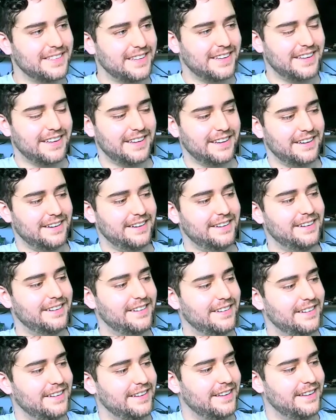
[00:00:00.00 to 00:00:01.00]

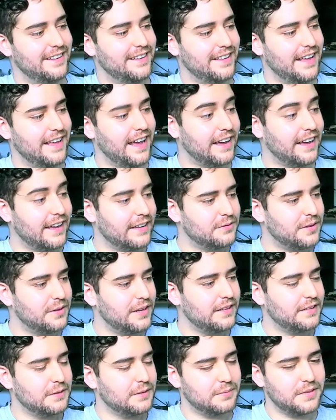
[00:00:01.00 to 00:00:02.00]
and yeah, I got
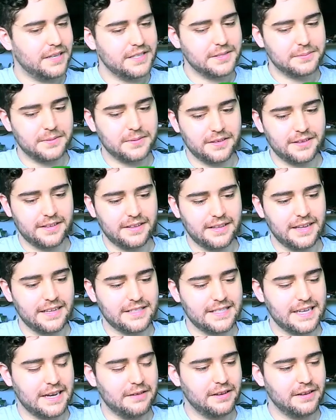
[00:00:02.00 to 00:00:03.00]
really depressed. But
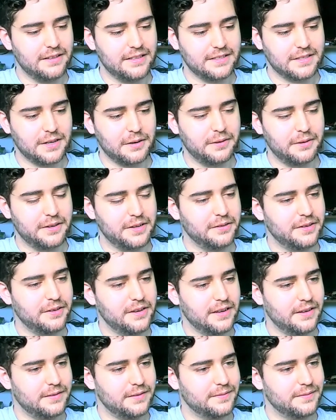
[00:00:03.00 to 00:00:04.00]
that's how I discovered Unity.